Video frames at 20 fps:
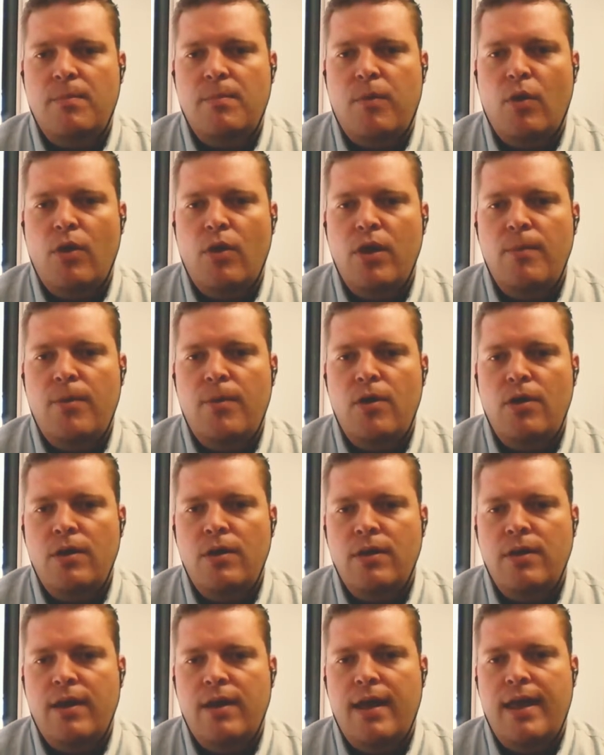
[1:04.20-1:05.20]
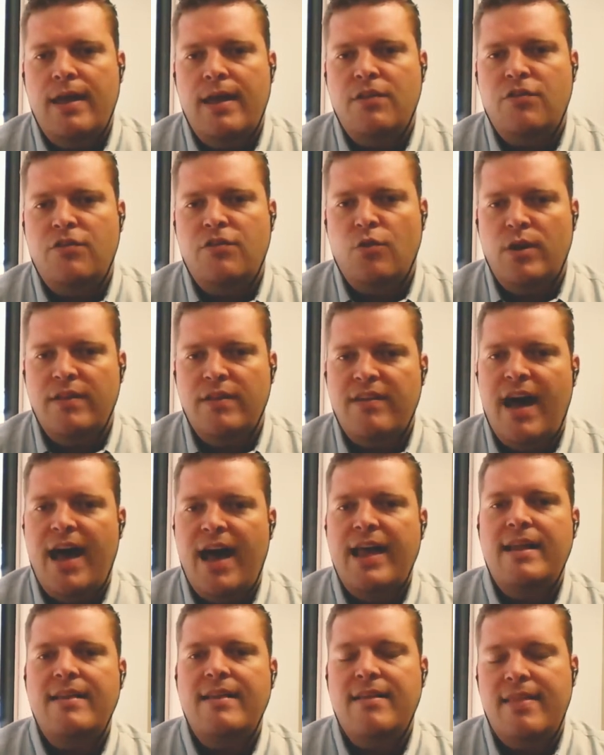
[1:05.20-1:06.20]
deployable, and sort of
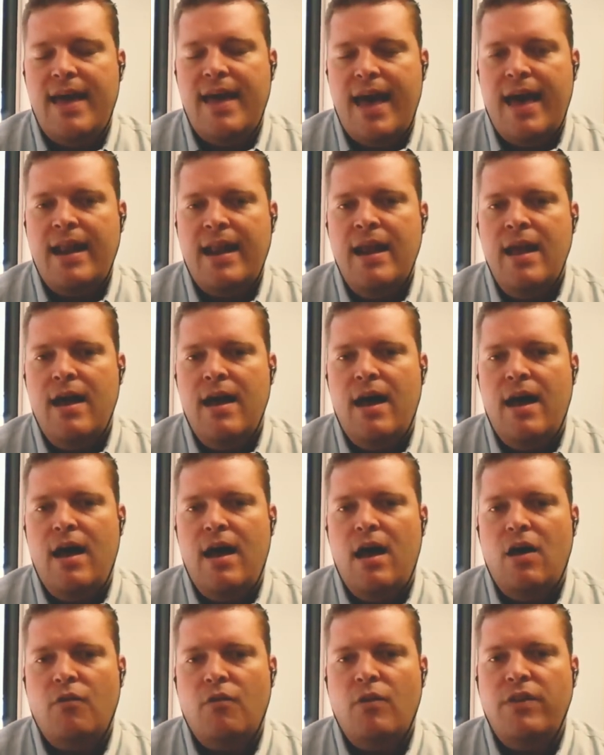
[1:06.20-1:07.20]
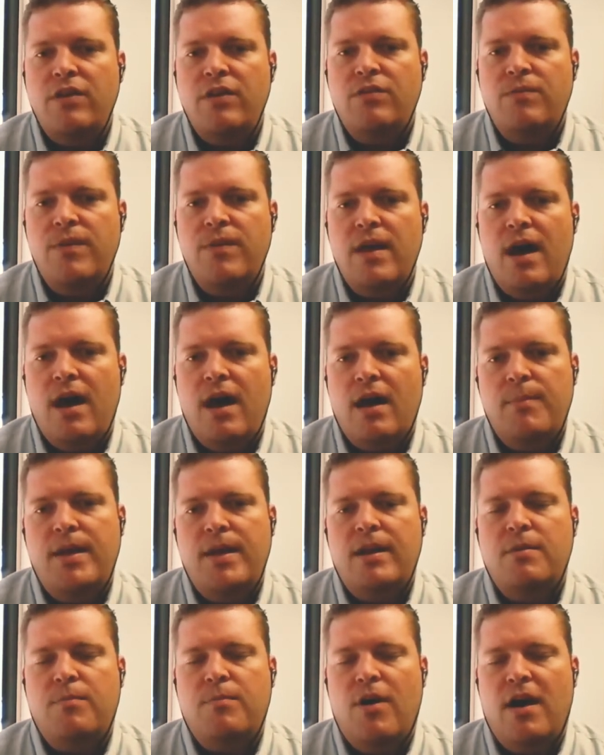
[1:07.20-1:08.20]
tied into that, uh, release via
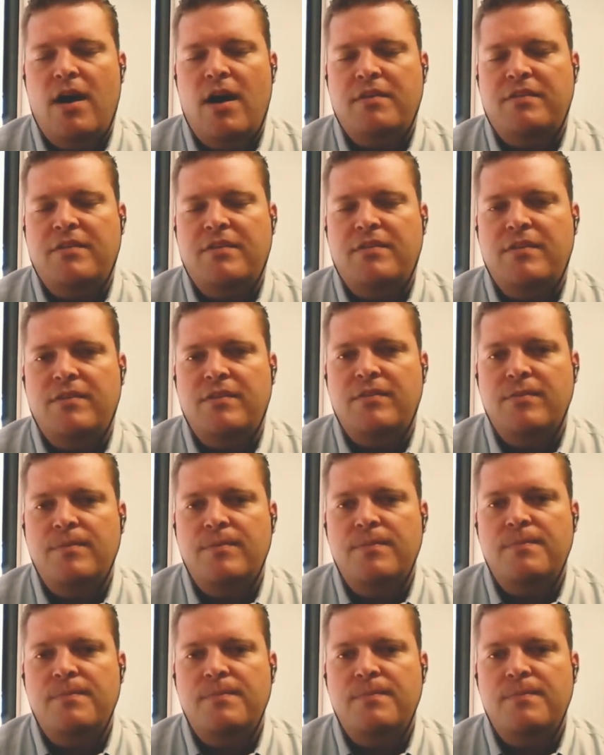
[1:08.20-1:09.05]
automated processes.